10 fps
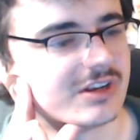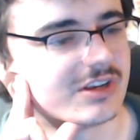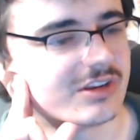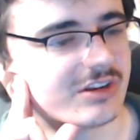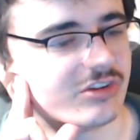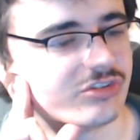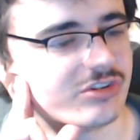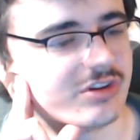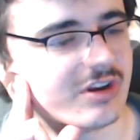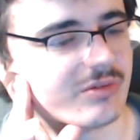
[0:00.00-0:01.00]
Because,
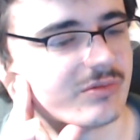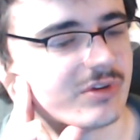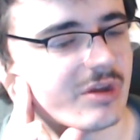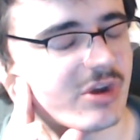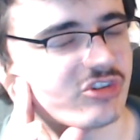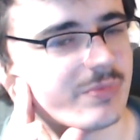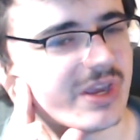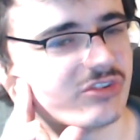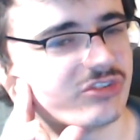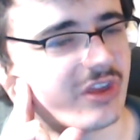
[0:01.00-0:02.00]
you know, imagine
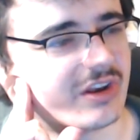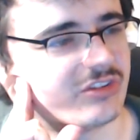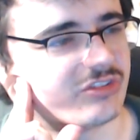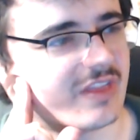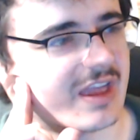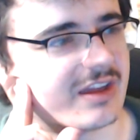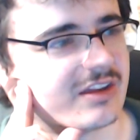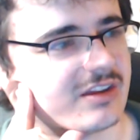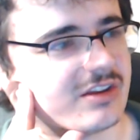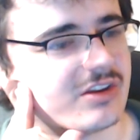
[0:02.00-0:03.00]
being sent into that.
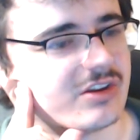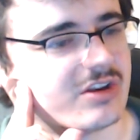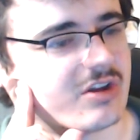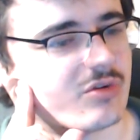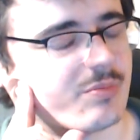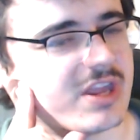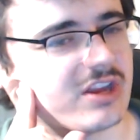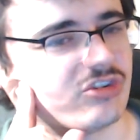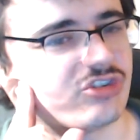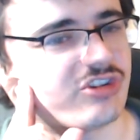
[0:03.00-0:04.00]
You know, you're
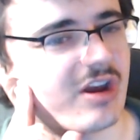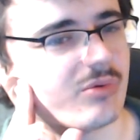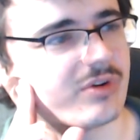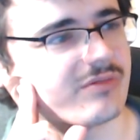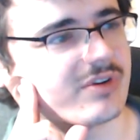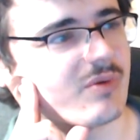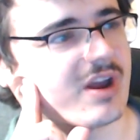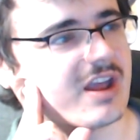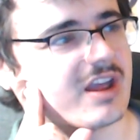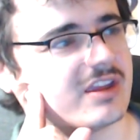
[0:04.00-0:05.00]
being shelled
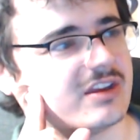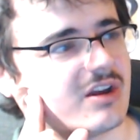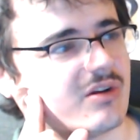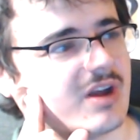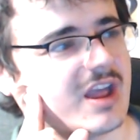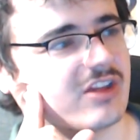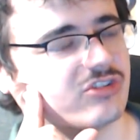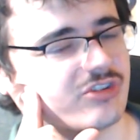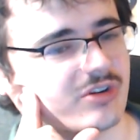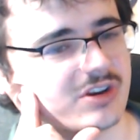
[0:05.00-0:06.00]
everywhere, you know,
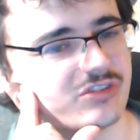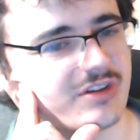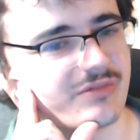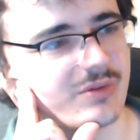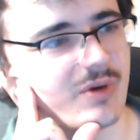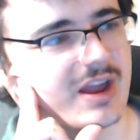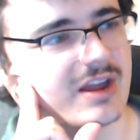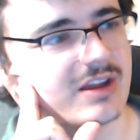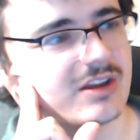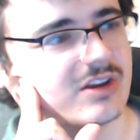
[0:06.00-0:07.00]
airstrikes everywhere,
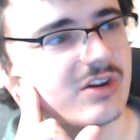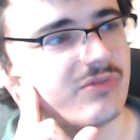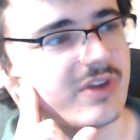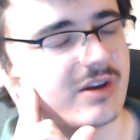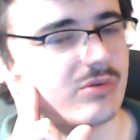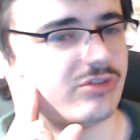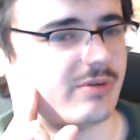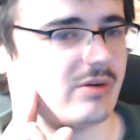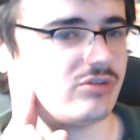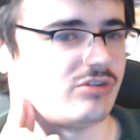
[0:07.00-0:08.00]
vehicles
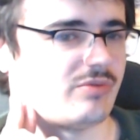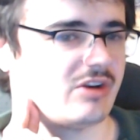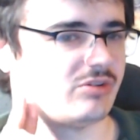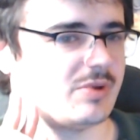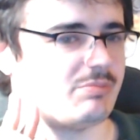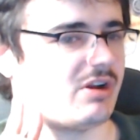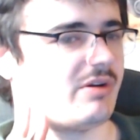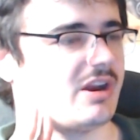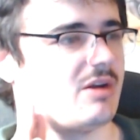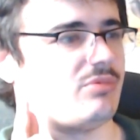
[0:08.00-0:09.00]
around you randomly
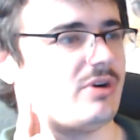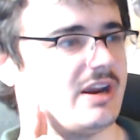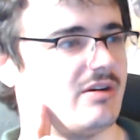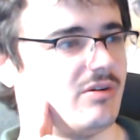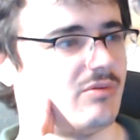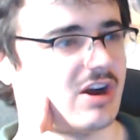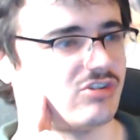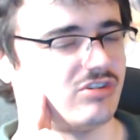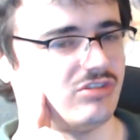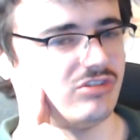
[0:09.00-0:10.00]
blowing up, running out of
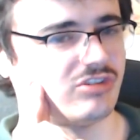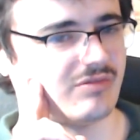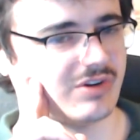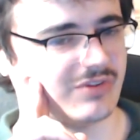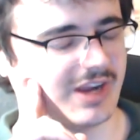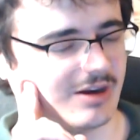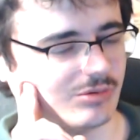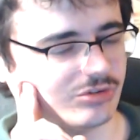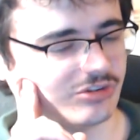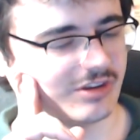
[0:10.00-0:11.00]
rations, everything
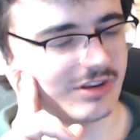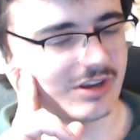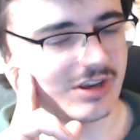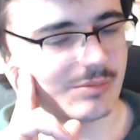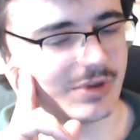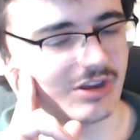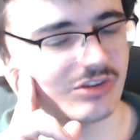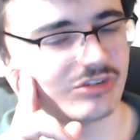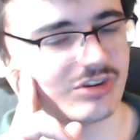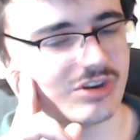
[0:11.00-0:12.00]
else,
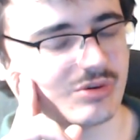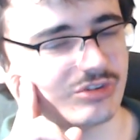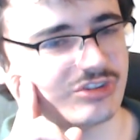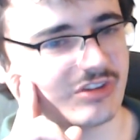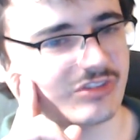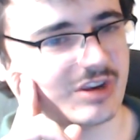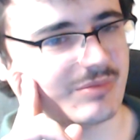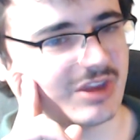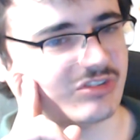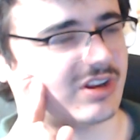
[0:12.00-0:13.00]
because you were sent in
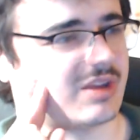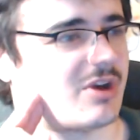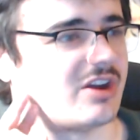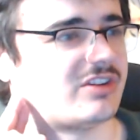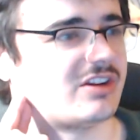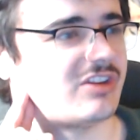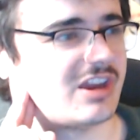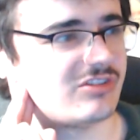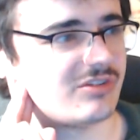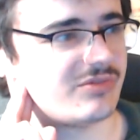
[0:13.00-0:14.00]
basically by a
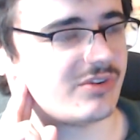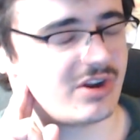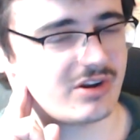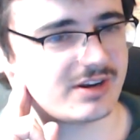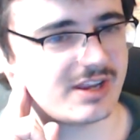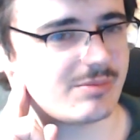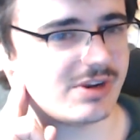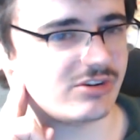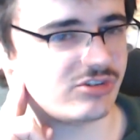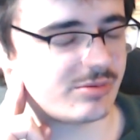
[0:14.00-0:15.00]
dictator for an unclear
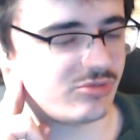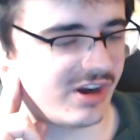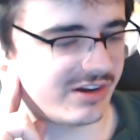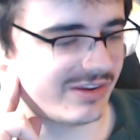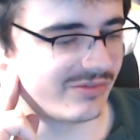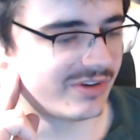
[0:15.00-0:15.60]
military objective.